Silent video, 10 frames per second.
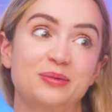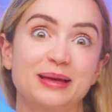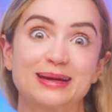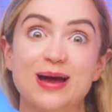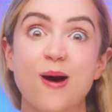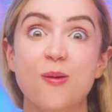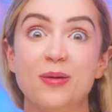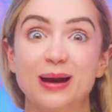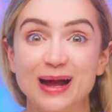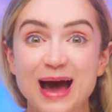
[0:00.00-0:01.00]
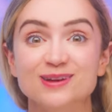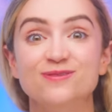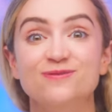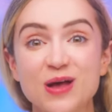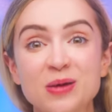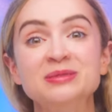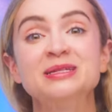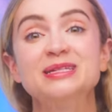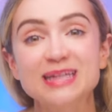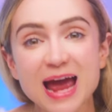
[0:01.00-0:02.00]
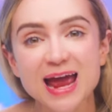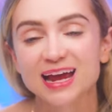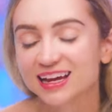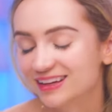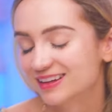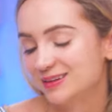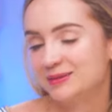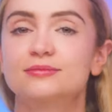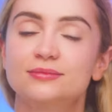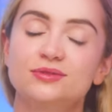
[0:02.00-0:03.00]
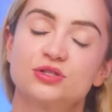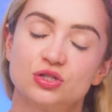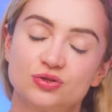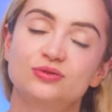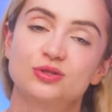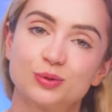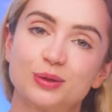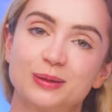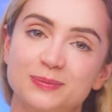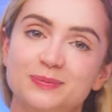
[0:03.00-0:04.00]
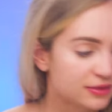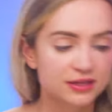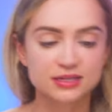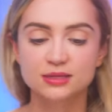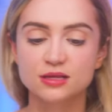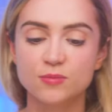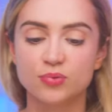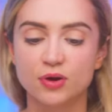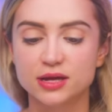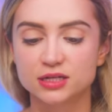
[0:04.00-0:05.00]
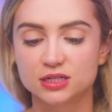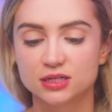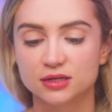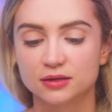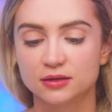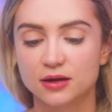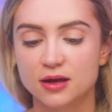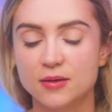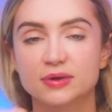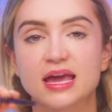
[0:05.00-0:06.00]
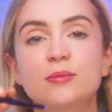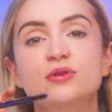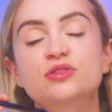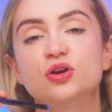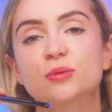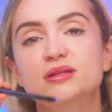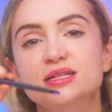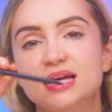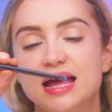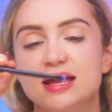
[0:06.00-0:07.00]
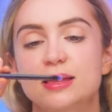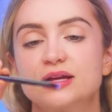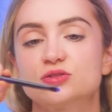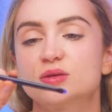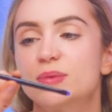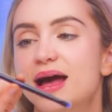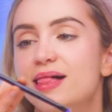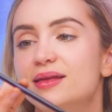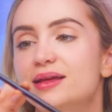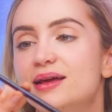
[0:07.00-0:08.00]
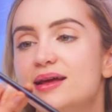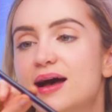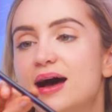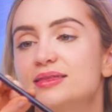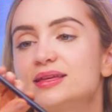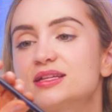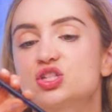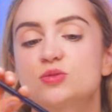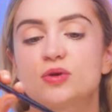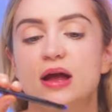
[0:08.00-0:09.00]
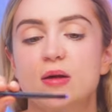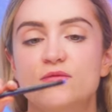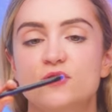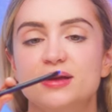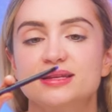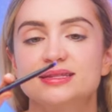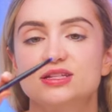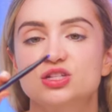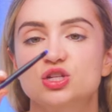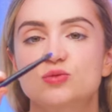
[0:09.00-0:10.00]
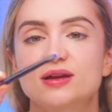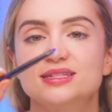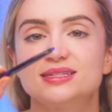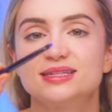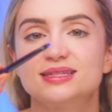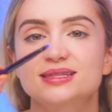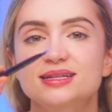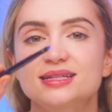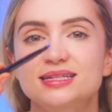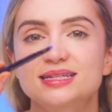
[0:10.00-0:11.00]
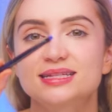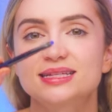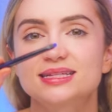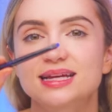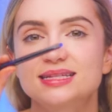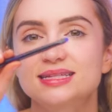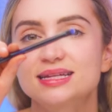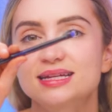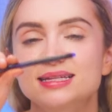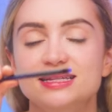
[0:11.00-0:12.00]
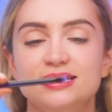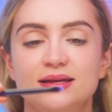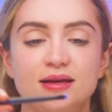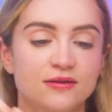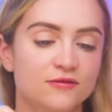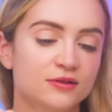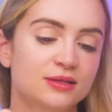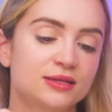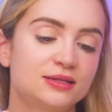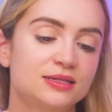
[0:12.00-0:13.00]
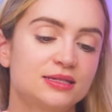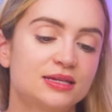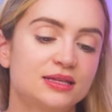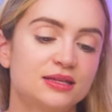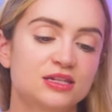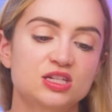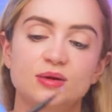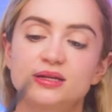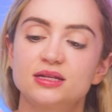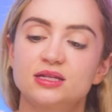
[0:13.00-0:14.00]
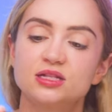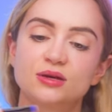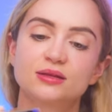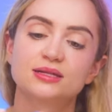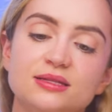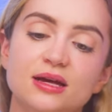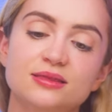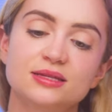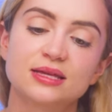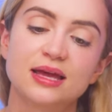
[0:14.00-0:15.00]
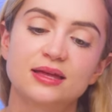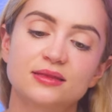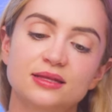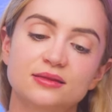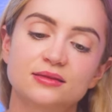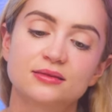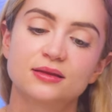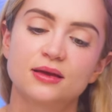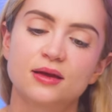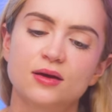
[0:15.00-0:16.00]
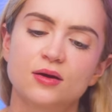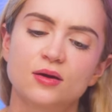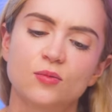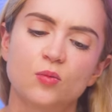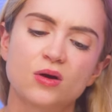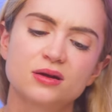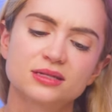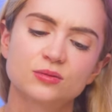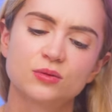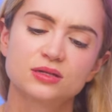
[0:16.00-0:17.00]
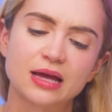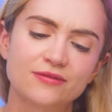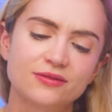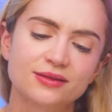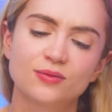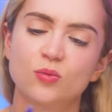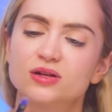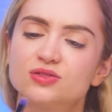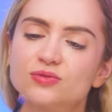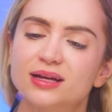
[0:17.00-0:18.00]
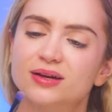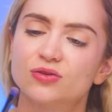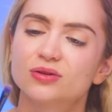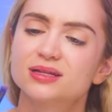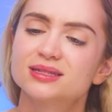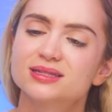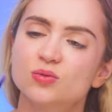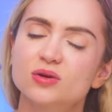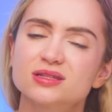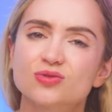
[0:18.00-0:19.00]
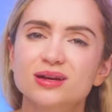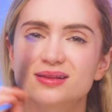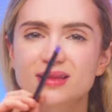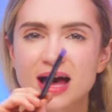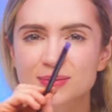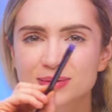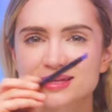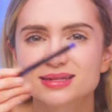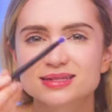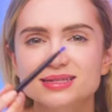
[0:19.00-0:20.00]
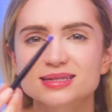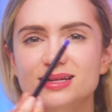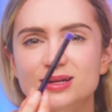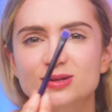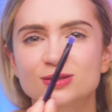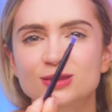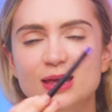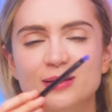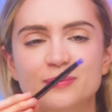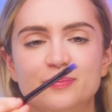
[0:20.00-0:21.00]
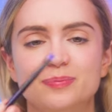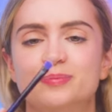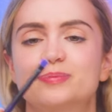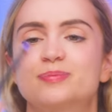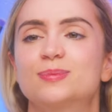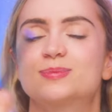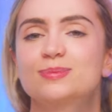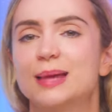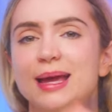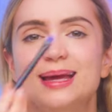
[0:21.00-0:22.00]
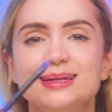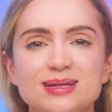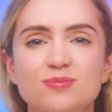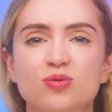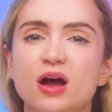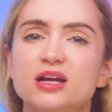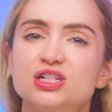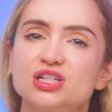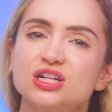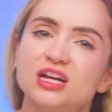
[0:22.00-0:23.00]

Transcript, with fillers: I'm like, no, but I gotta film today. It's a true story. This little brush um, came with the Urban Decay Electric Palette. I think it's super helpful because it has two ends. It's this little teensy tiny end for little detail things you might need to do. And then it's got this end that works. It works. I feel like it works great in creases. It works great a lot of places. It's just like a good, like, handy brush.